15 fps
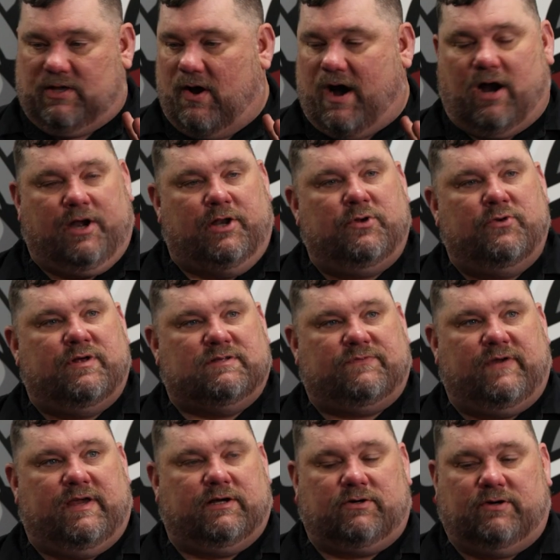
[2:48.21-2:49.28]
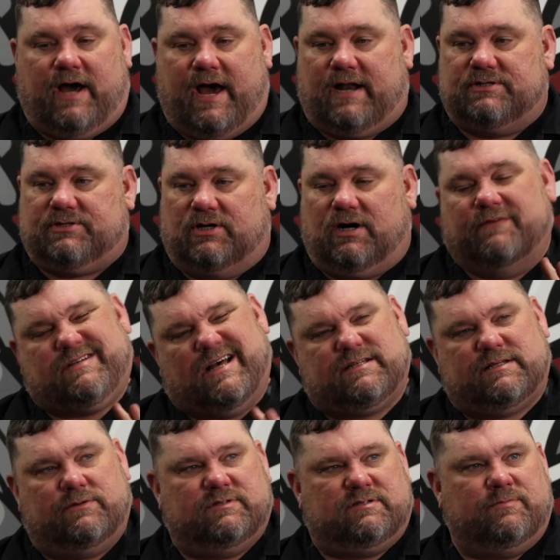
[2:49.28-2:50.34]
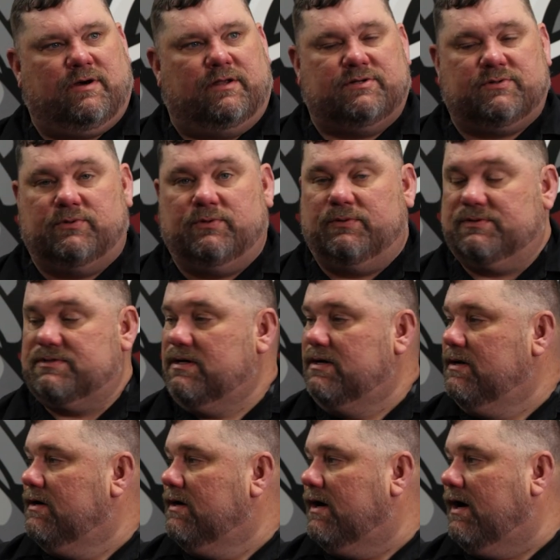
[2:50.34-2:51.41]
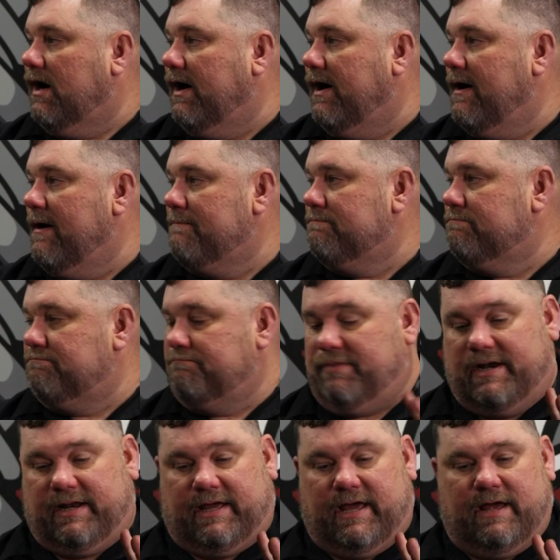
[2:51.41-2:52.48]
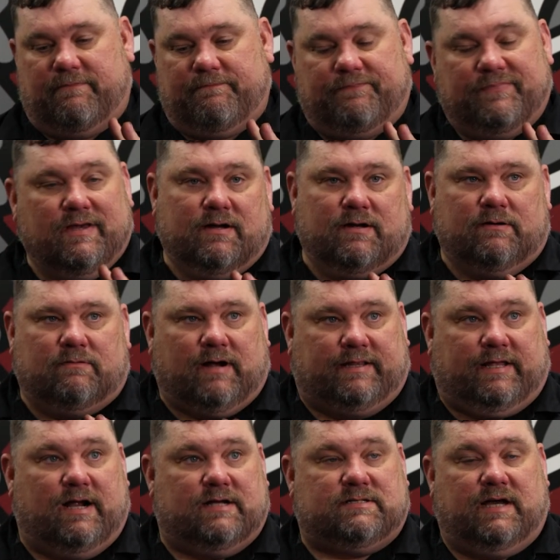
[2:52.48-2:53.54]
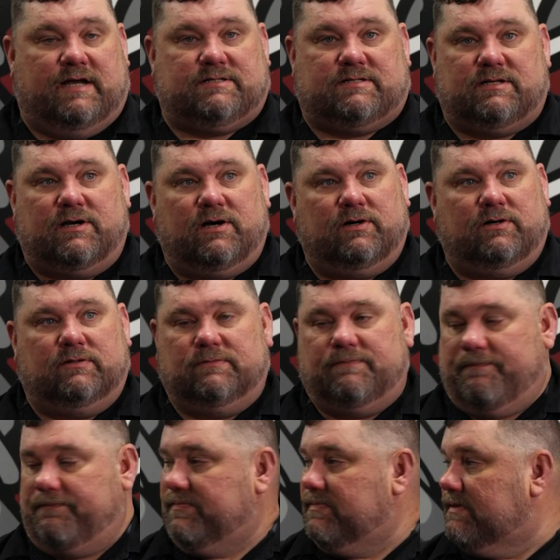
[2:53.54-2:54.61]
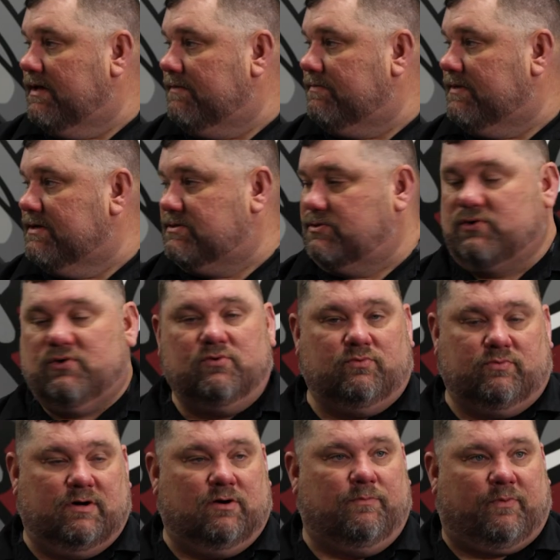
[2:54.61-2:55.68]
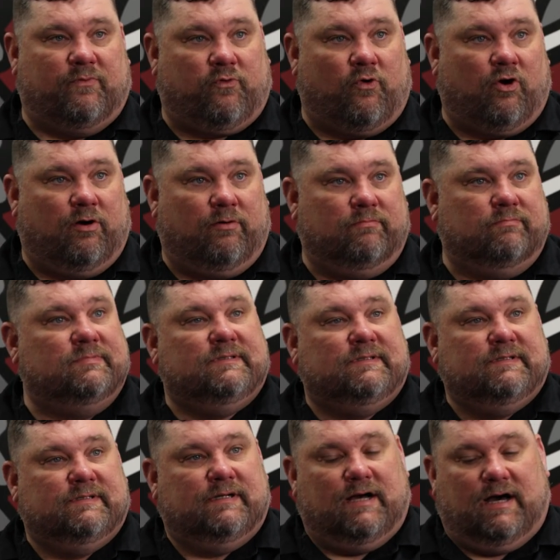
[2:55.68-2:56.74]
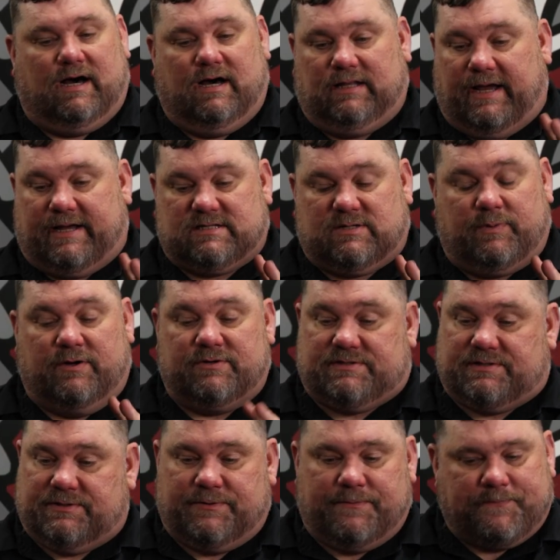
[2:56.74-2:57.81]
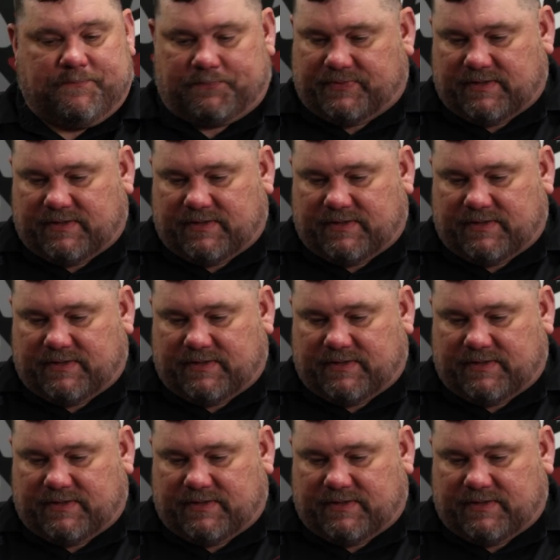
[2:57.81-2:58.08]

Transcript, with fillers: I already knew this vehicle had a draw. I've tested it with some other tools. But again, right there, it's nice to know that this tool will perform like it's supposed to.